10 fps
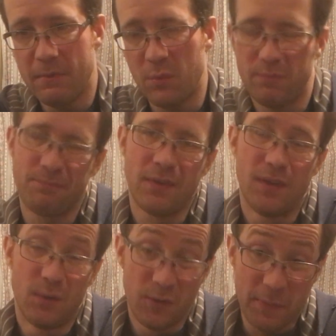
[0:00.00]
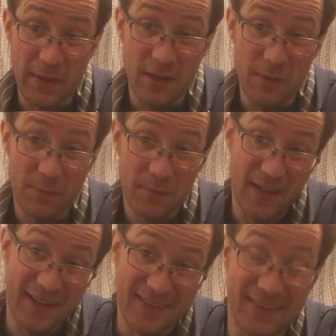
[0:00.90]
But worth picking up.
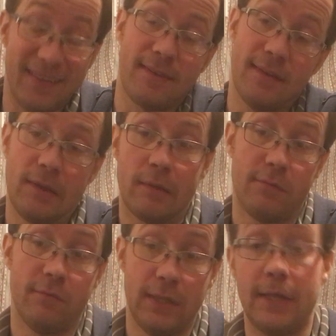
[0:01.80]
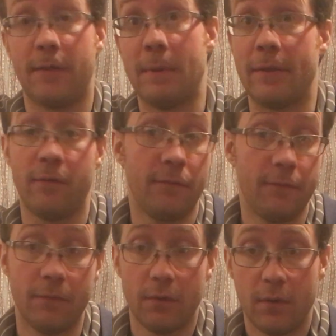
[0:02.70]
I guess it's really
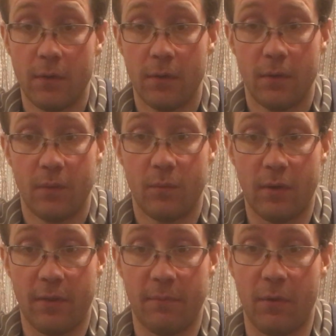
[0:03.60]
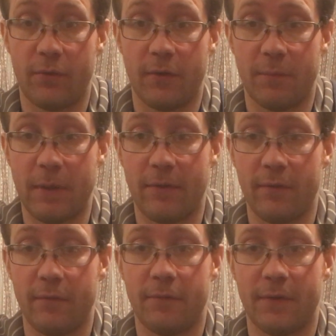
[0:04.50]
expensive. One of the most
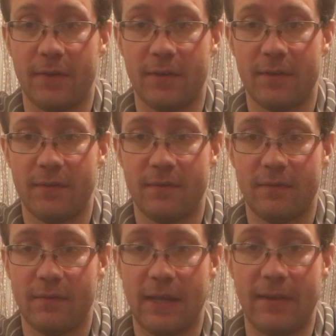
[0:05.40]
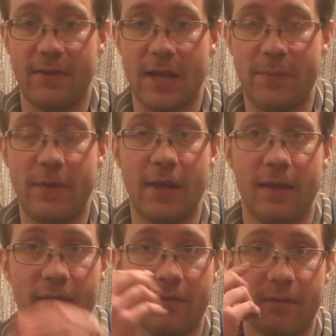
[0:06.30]
expensive hazy
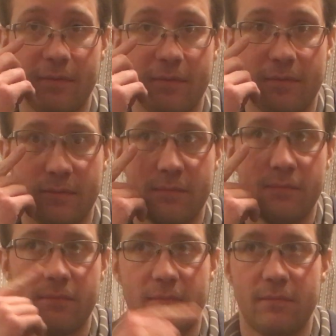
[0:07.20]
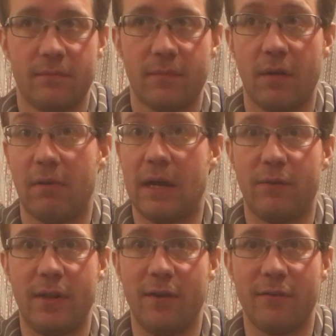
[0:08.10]
IPAs
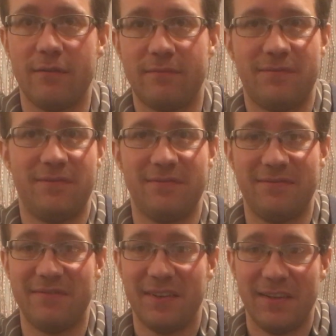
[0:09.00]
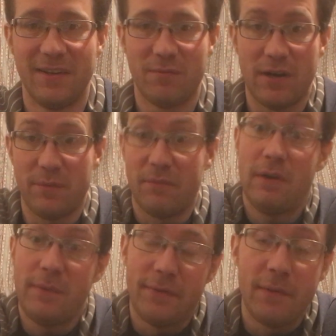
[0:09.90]
around here.
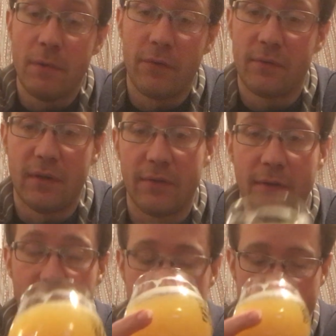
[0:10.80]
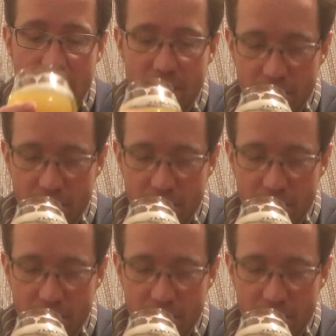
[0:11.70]
probably the most, now that I think about